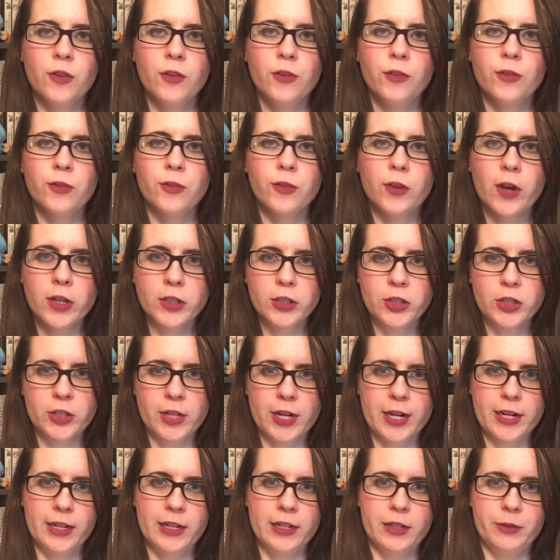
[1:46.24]

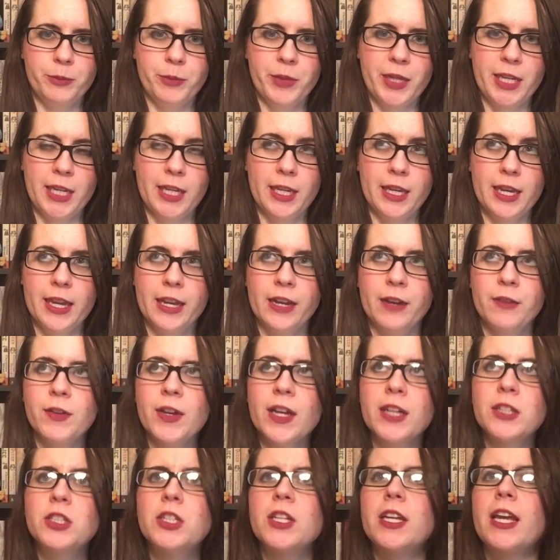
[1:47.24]
frustrated me, and I've
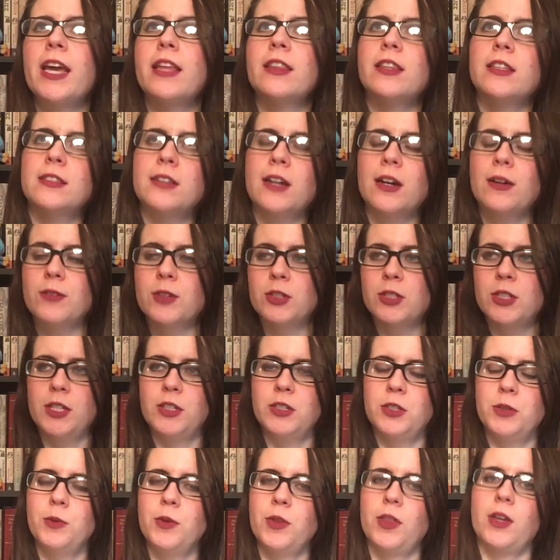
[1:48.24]
actually had this
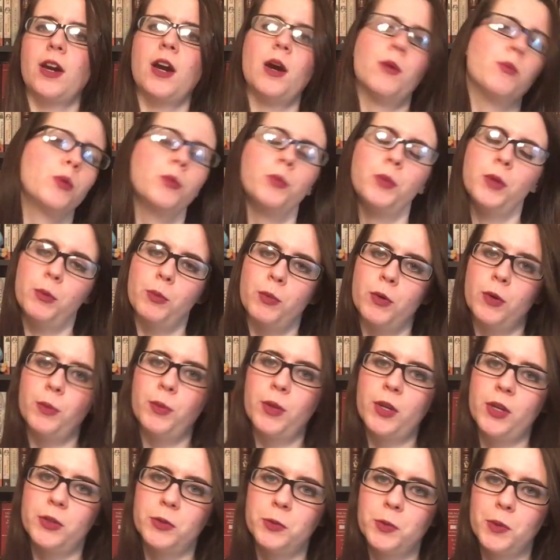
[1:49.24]
conversation with a couple people
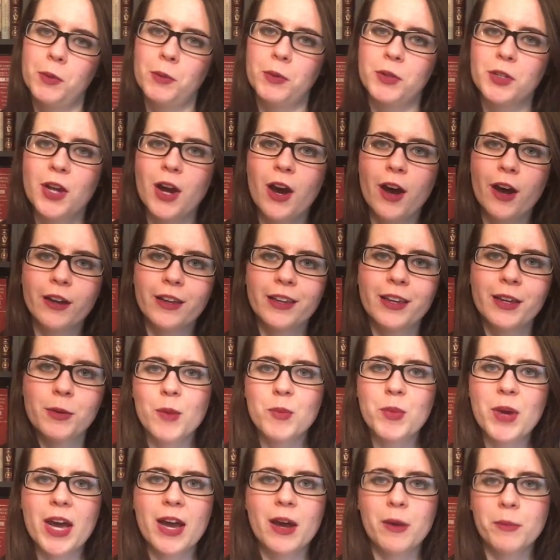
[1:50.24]
because we were talking
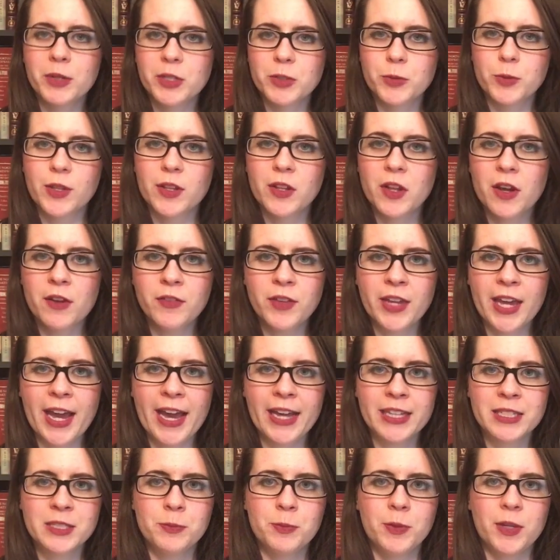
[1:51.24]
about how much we love
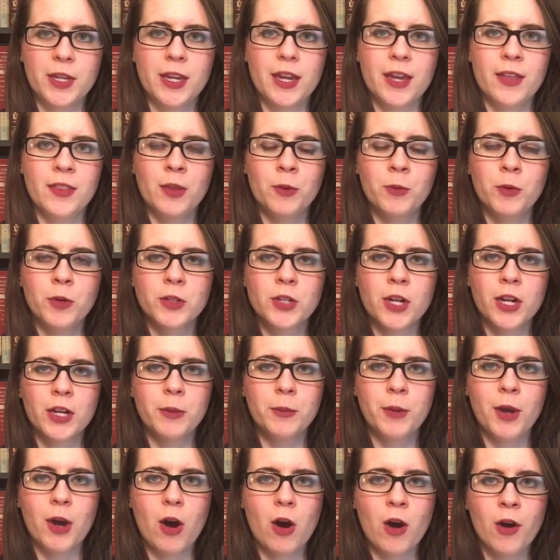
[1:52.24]
Gatsby, and then we were talking
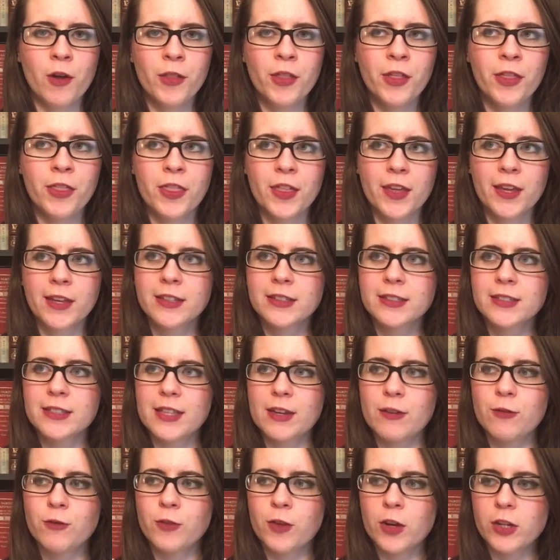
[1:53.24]
about all the things
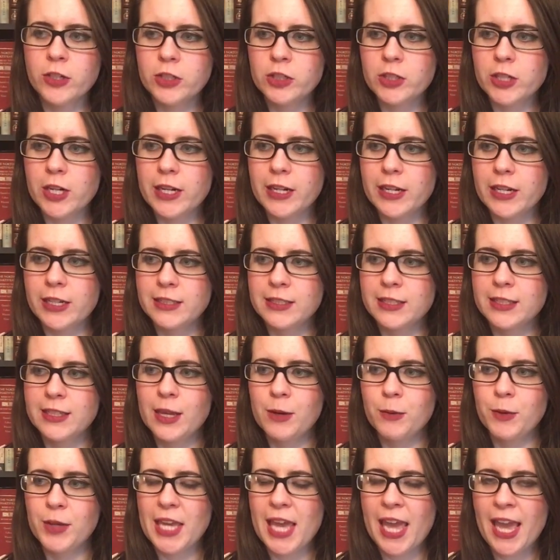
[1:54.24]
that frustrate us and
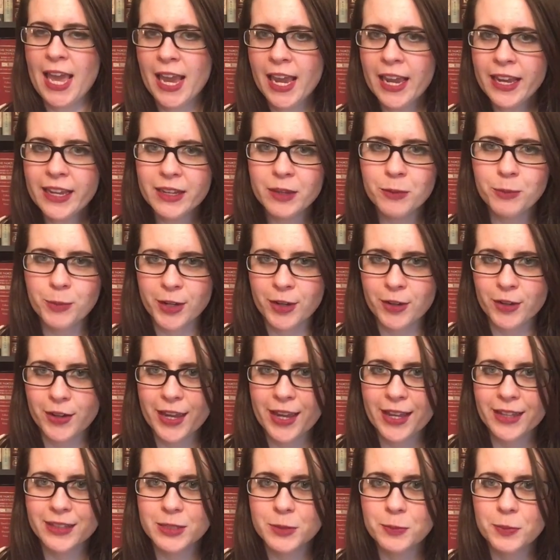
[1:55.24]
that we hate about
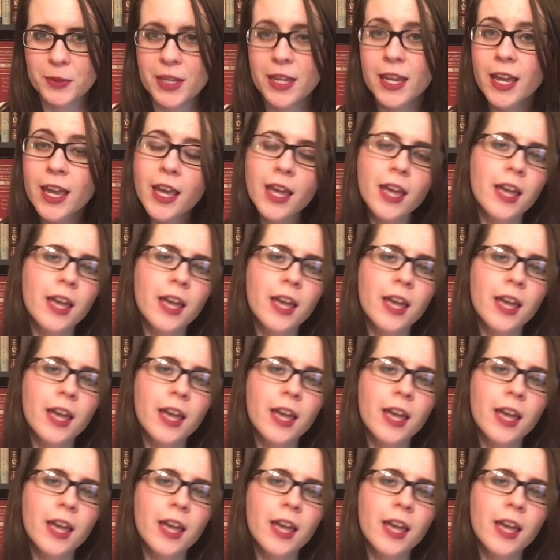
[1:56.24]
Gatsby,